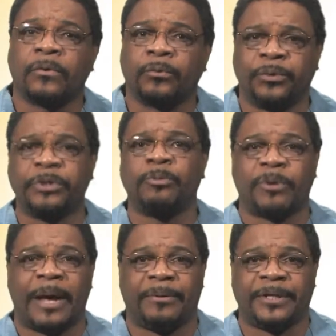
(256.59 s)
Rental
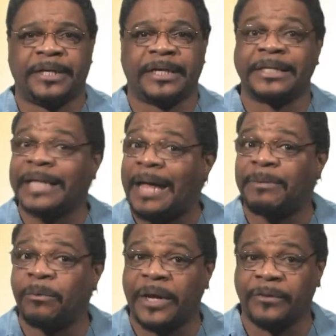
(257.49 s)
property cannot
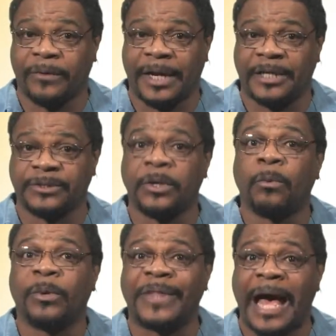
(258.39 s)
be weatherized
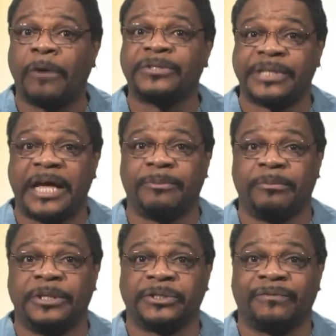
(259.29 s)
without signed
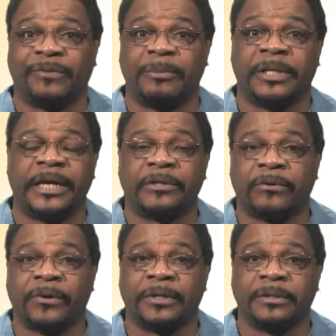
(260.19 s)
permission from the
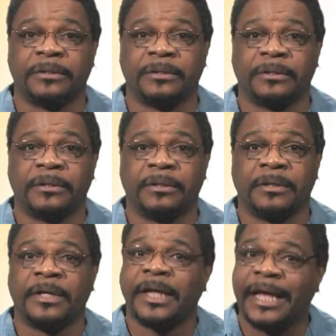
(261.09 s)
landlord.
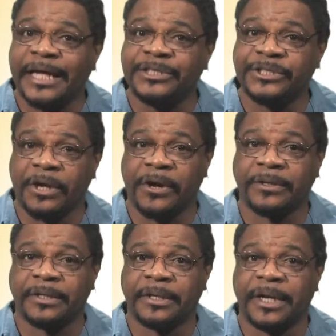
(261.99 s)
Head Start
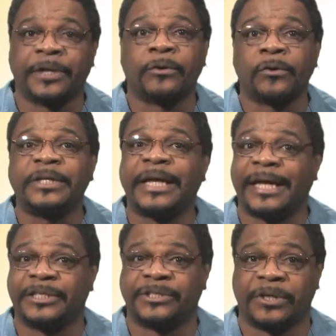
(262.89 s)
and Early
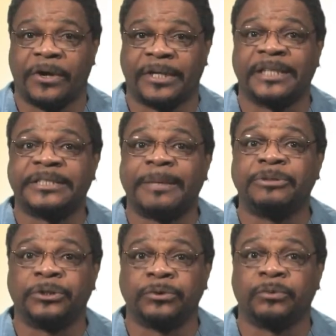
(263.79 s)
Head Start accept
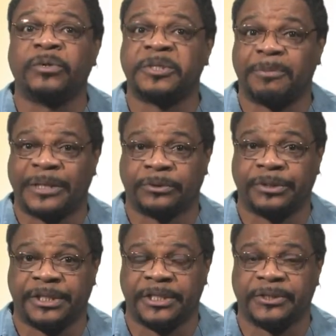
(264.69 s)
children with special
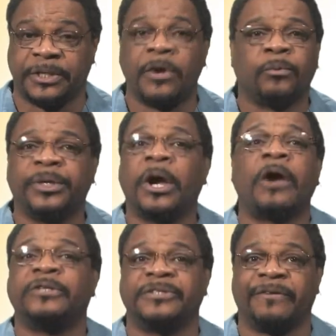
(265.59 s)
needs
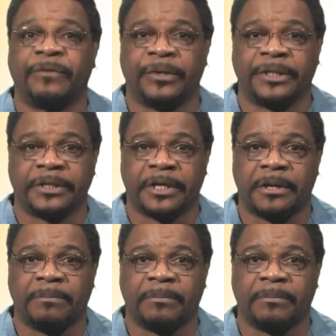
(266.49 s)
regardless of their income.